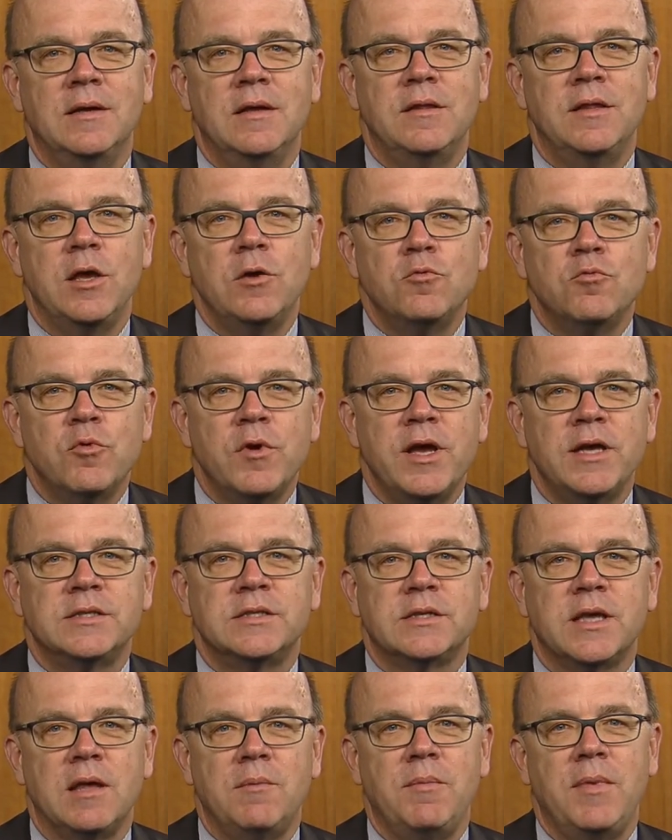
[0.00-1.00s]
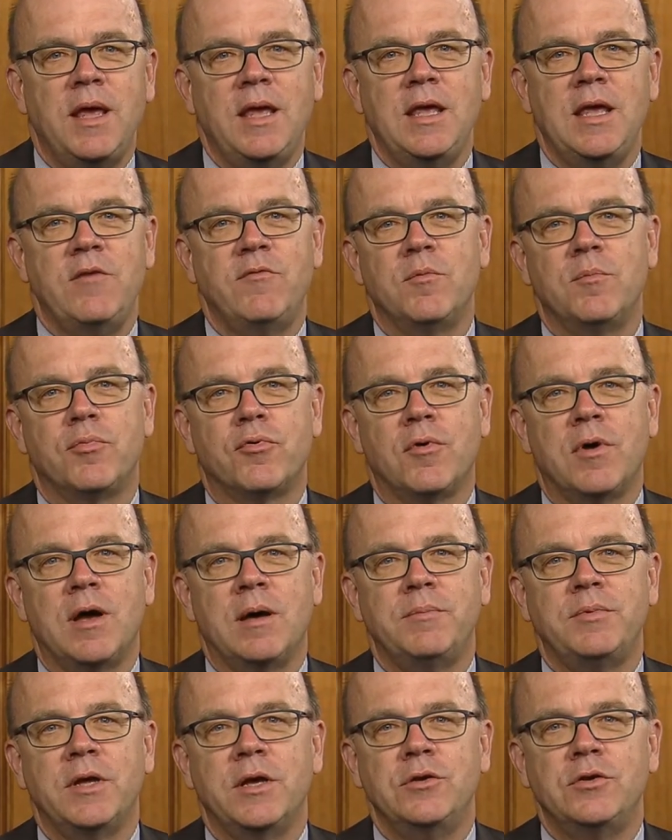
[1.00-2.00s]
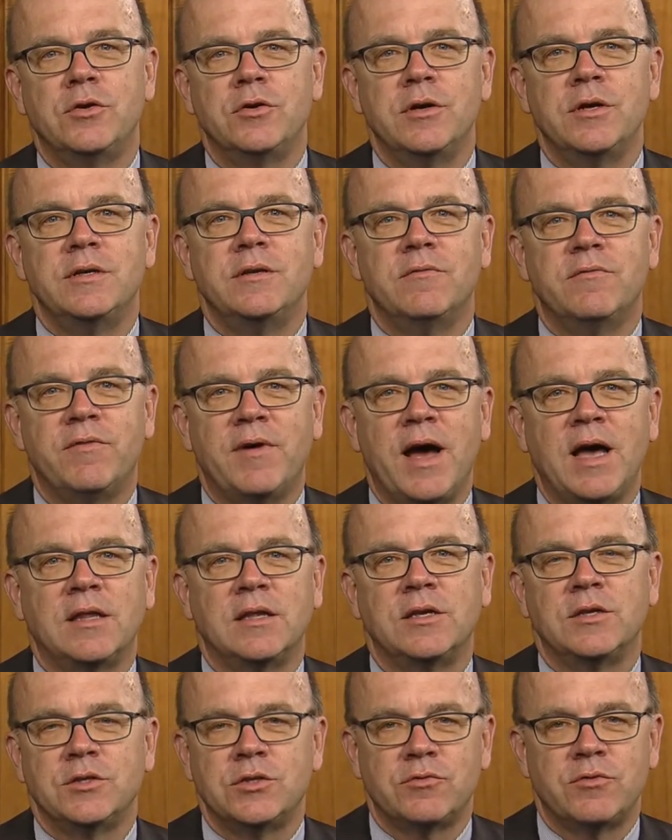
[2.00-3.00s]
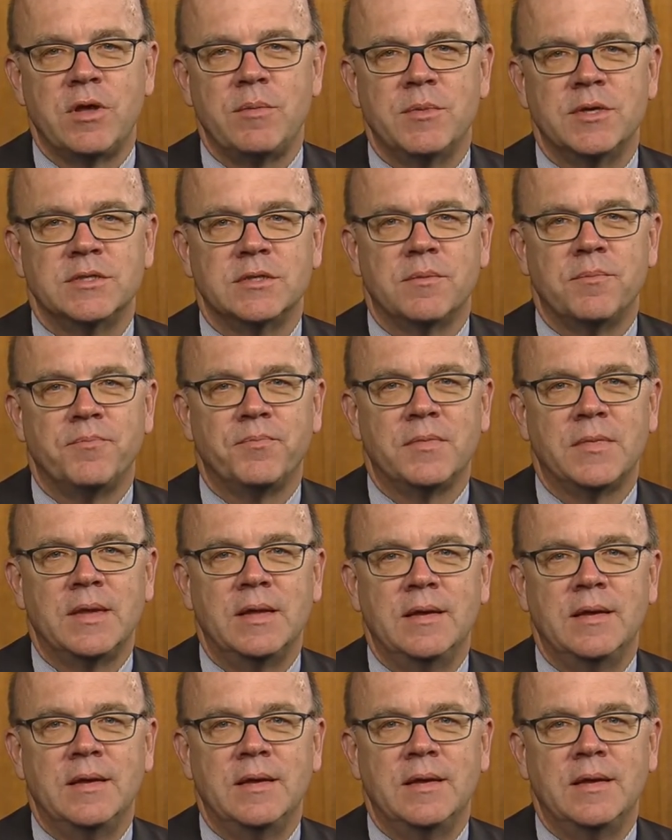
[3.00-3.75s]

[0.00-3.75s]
They risk and may even prompt a turn to violent extremism.